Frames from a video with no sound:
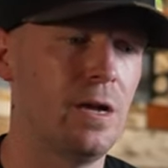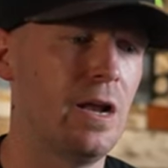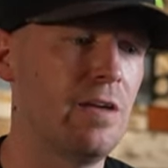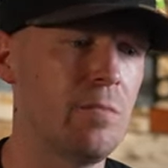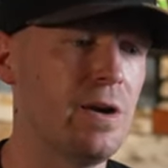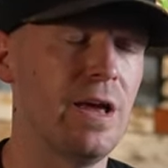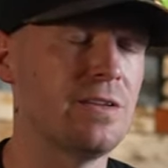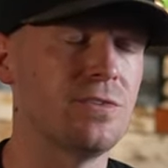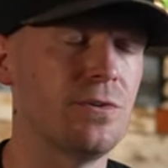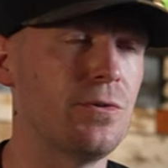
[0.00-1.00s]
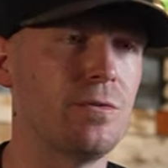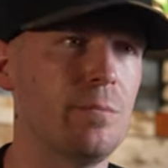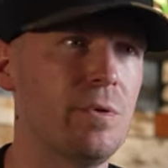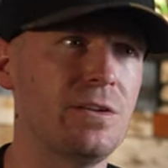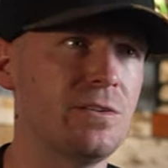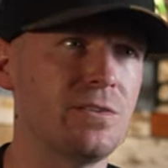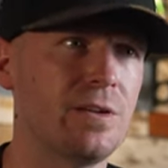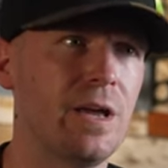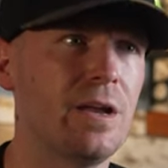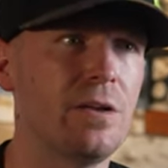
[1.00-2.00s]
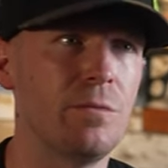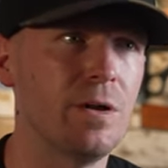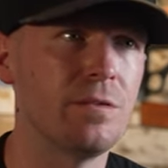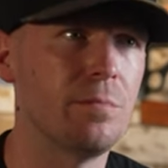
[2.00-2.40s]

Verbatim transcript: And everybody has their own opinions on that anyways.